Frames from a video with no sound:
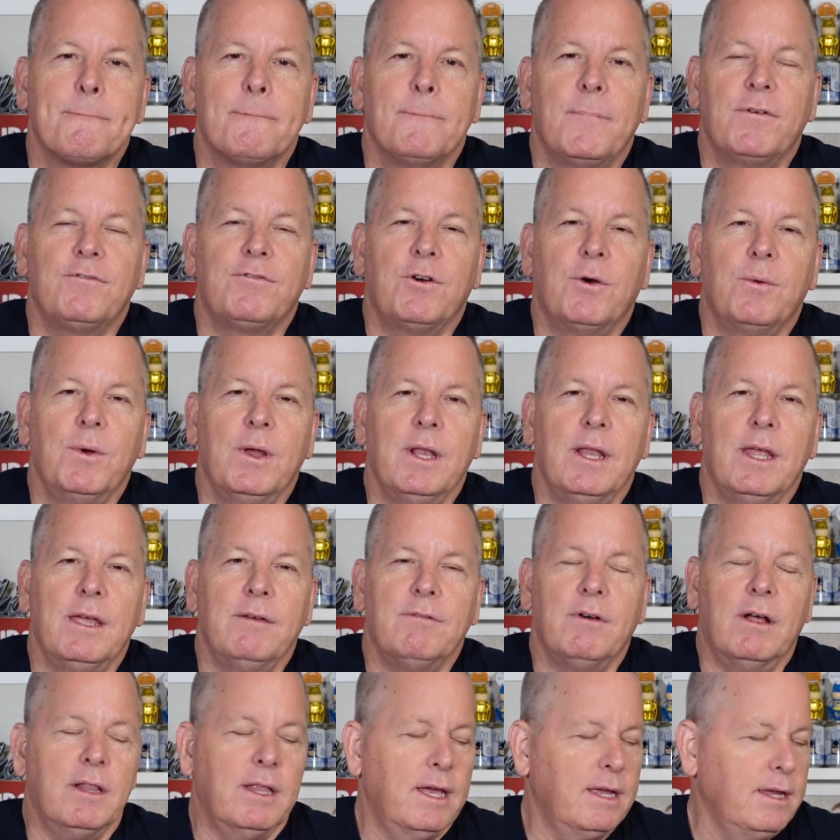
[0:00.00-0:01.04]
Before we
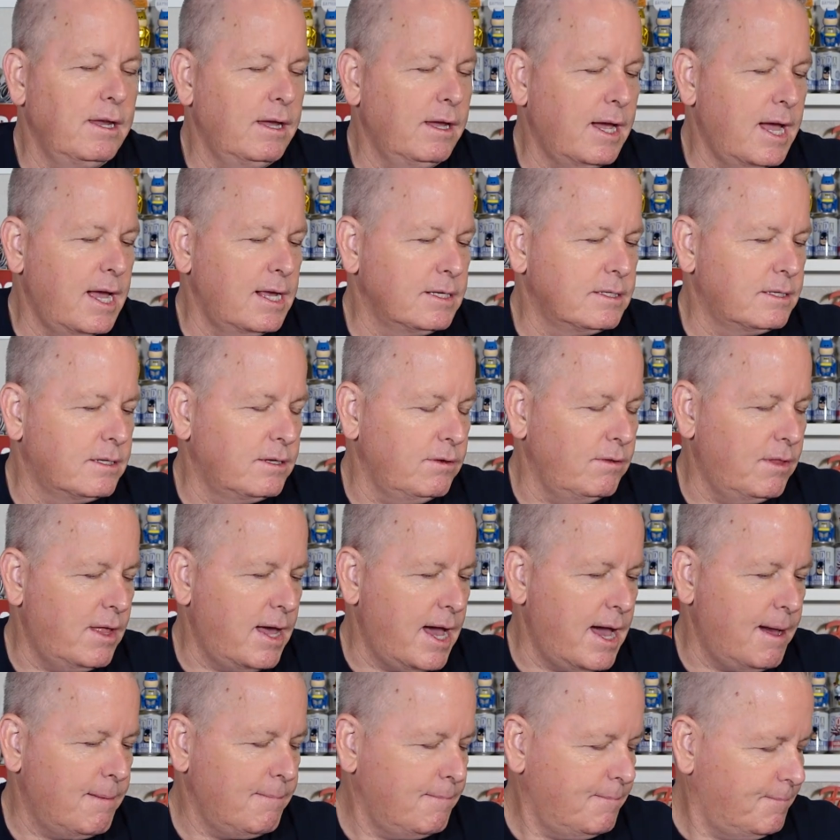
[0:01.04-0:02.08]
leave, I'll let you guys do
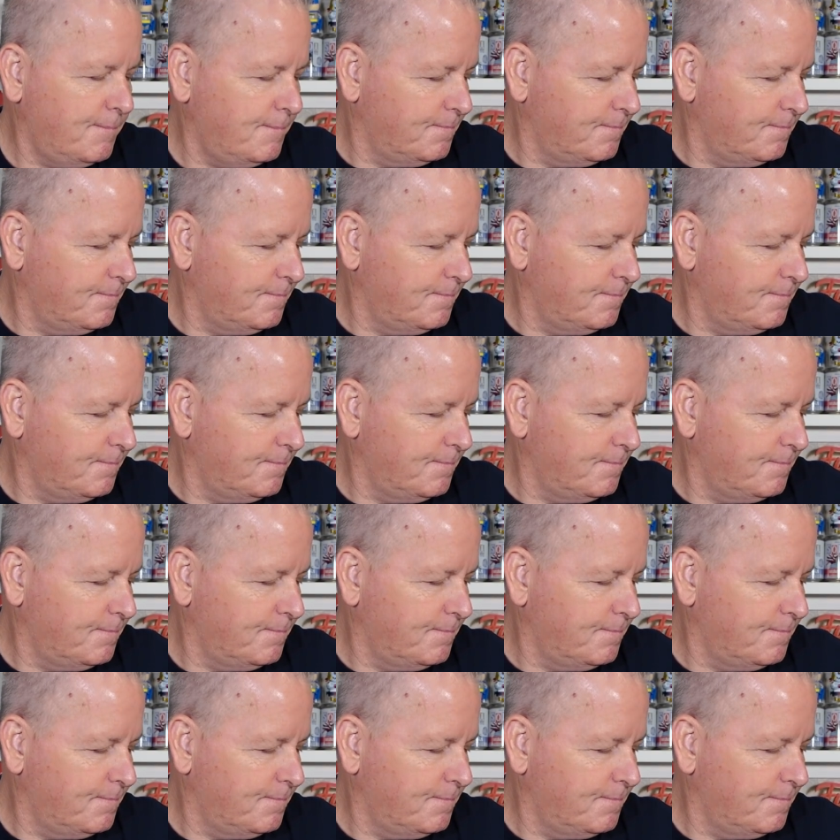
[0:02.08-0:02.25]
that.